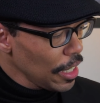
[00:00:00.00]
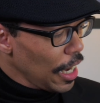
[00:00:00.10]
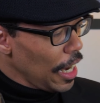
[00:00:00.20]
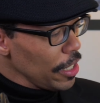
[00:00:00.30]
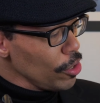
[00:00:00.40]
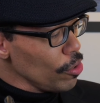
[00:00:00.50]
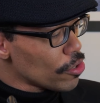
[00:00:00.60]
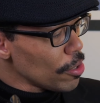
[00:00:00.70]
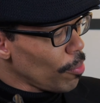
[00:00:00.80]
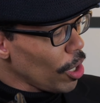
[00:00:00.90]
I
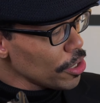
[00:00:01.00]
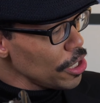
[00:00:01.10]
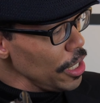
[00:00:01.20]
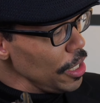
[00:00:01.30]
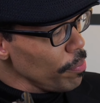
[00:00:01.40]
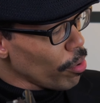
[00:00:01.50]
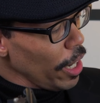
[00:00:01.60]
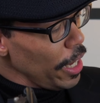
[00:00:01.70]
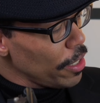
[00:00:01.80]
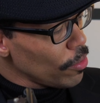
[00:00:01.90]
use the Martini
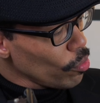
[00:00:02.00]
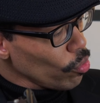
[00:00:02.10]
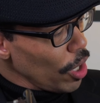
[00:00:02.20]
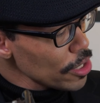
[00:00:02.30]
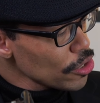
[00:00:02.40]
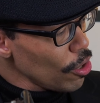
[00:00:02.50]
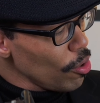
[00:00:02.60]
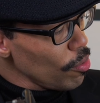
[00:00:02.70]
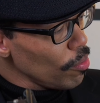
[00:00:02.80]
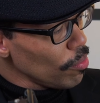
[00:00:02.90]
brand
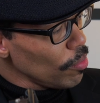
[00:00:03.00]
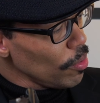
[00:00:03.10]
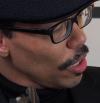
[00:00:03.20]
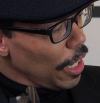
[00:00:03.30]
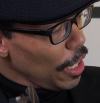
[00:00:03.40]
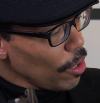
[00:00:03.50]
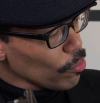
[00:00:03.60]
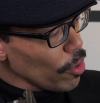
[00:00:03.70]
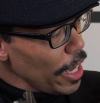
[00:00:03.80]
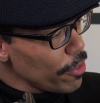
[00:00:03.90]
Rosso
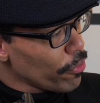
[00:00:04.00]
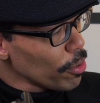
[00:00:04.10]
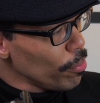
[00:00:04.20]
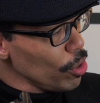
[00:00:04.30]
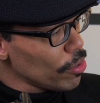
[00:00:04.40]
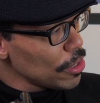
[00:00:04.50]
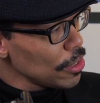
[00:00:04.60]
red vermouth.